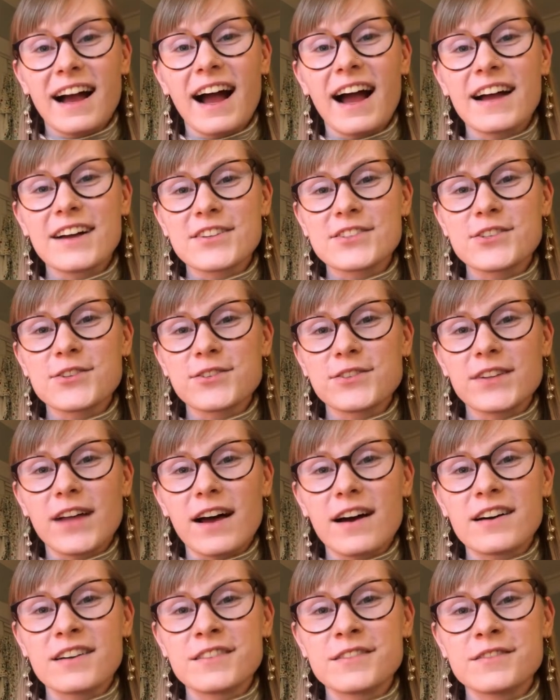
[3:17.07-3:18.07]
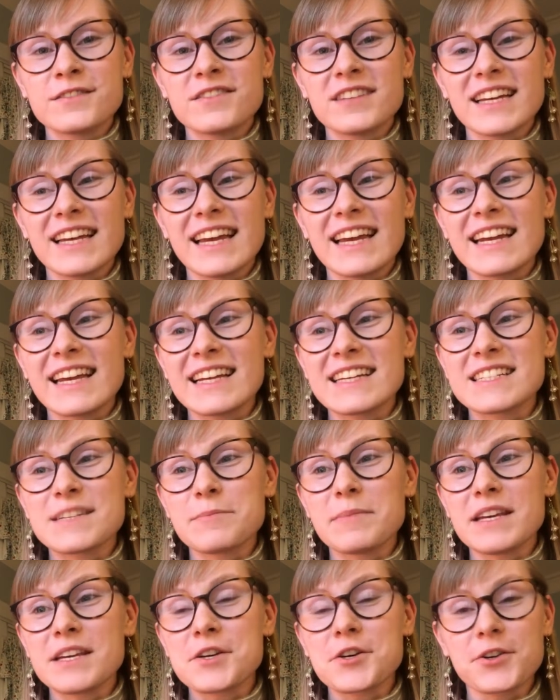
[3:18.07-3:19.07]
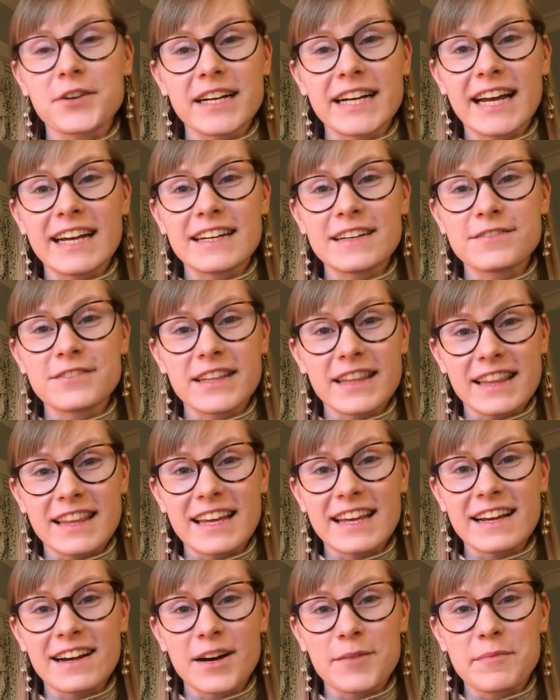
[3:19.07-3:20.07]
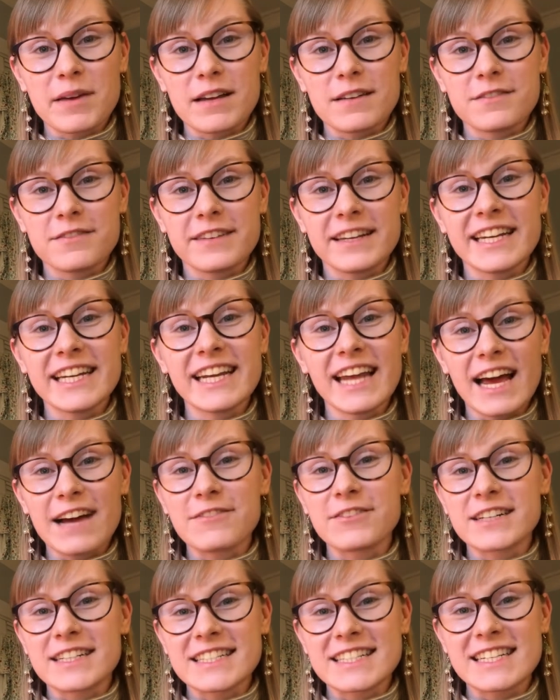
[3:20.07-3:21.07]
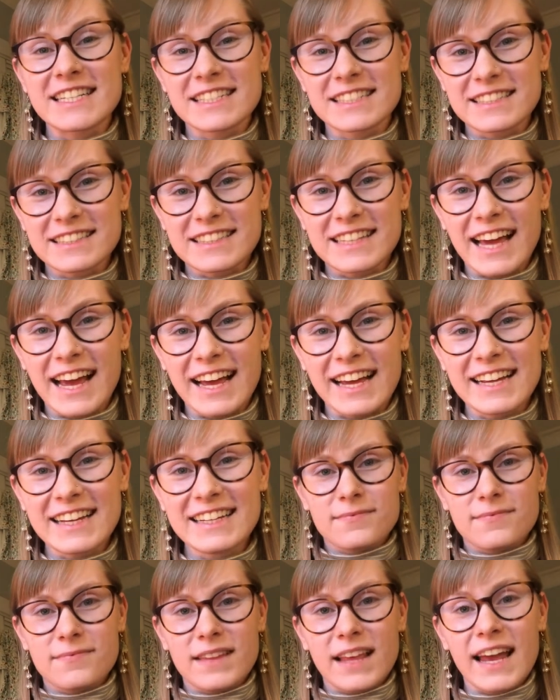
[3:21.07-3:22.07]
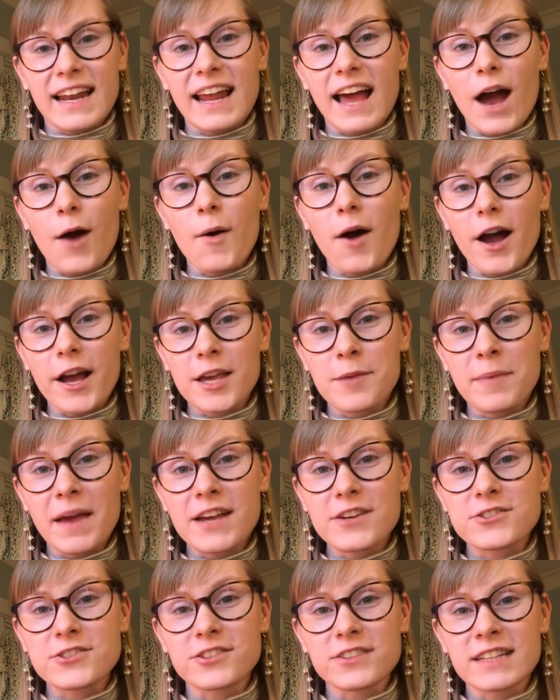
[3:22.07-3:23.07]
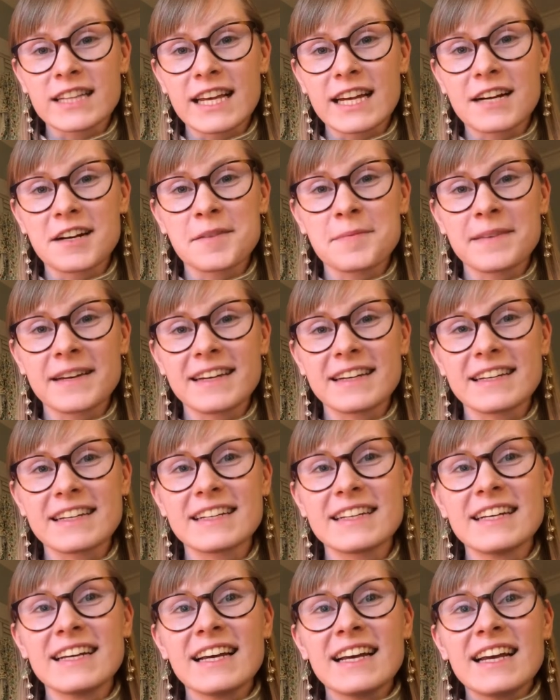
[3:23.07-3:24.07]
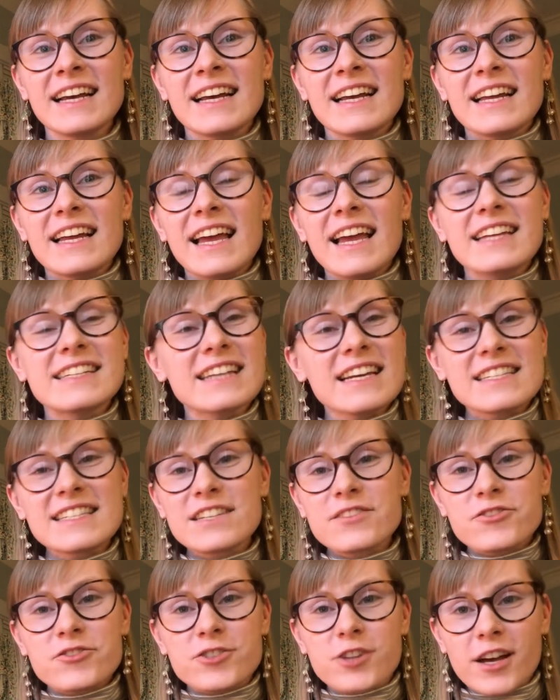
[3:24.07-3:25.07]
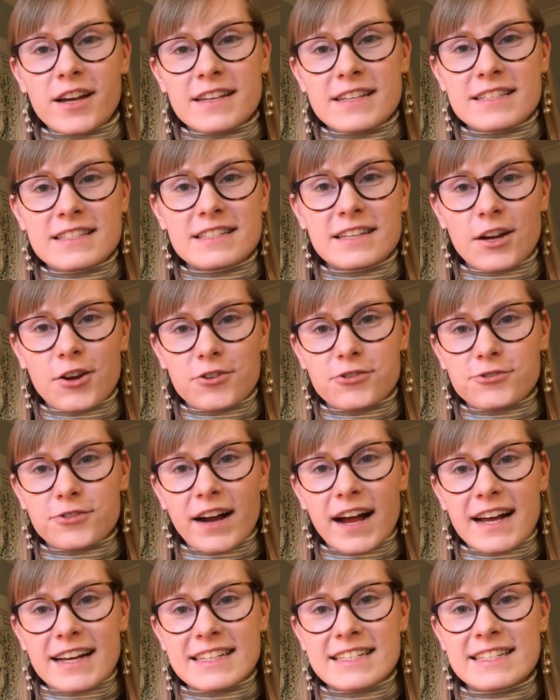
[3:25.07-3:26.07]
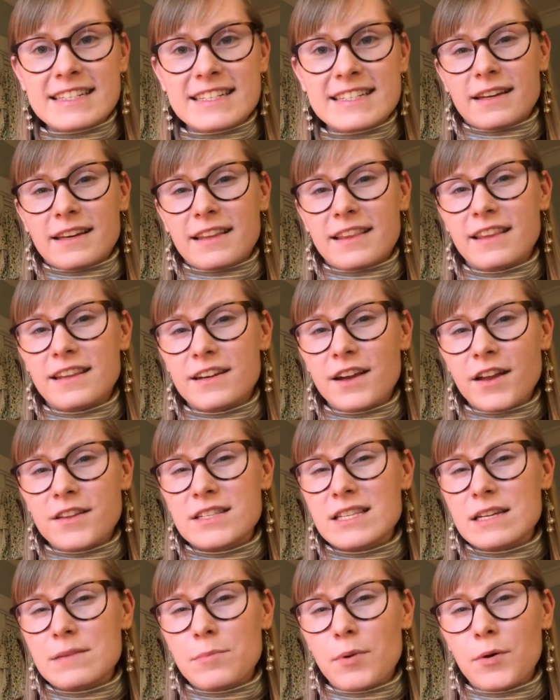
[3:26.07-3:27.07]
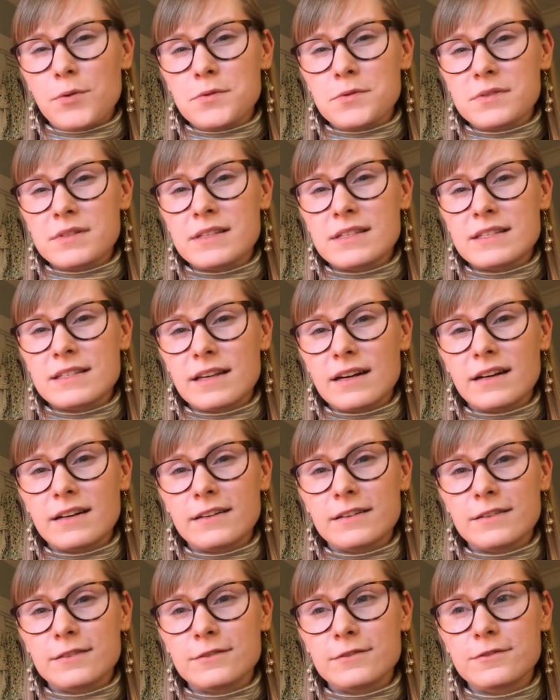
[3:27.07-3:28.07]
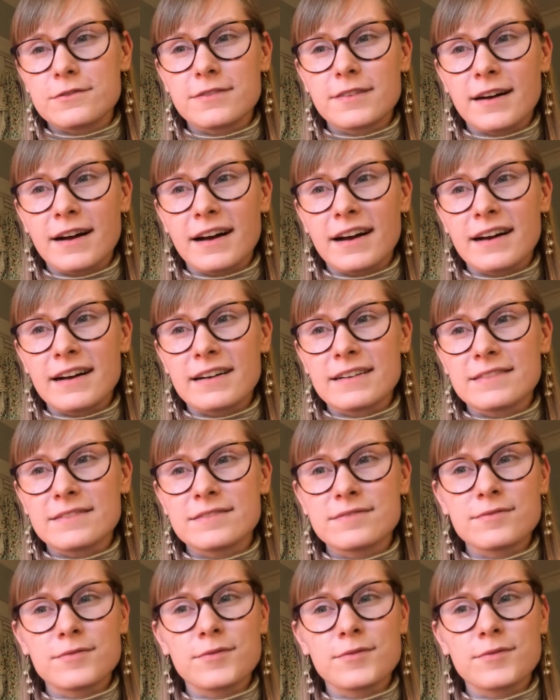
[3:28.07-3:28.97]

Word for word: I also love getting to be creative and think on my feet every single day, and how occupational therapy doesn't just address the nuts and bolts of uh,